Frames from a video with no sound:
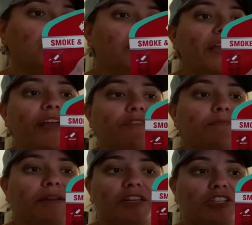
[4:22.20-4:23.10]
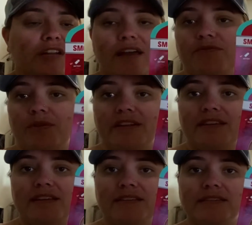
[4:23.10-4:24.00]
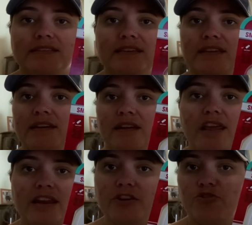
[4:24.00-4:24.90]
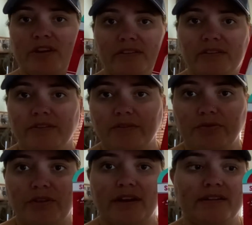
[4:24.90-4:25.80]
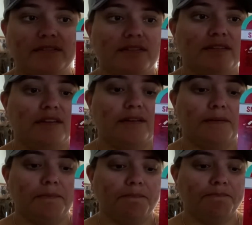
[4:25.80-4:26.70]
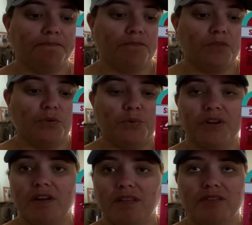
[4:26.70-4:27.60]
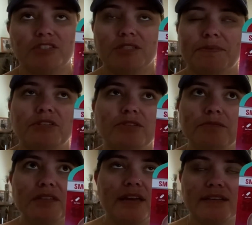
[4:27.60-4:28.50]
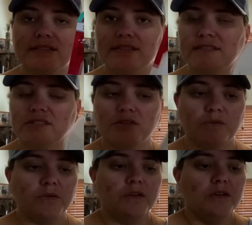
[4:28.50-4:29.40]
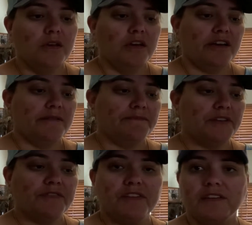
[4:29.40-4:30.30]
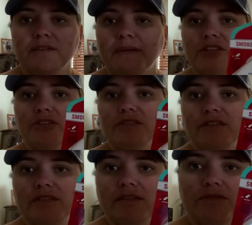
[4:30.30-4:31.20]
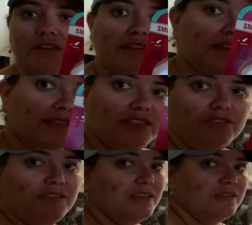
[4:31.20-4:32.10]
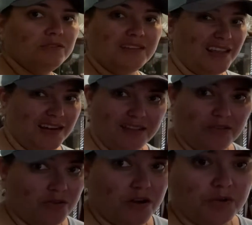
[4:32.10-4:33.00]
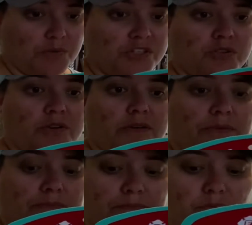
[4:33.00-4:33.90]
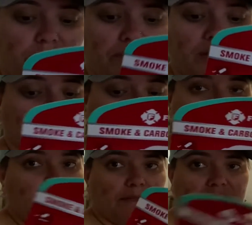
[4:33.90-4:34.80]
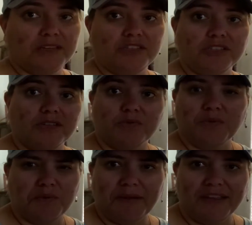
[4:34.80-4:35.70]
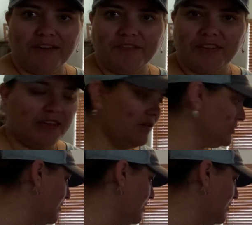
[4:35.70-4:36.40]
everybody should have one of these in any trailer that they're working on. There's just been too many accidents. So definitely make sure that you get one of these, and you can get those at any local hardware store. We bought this on Amazon just because we were buying everything else off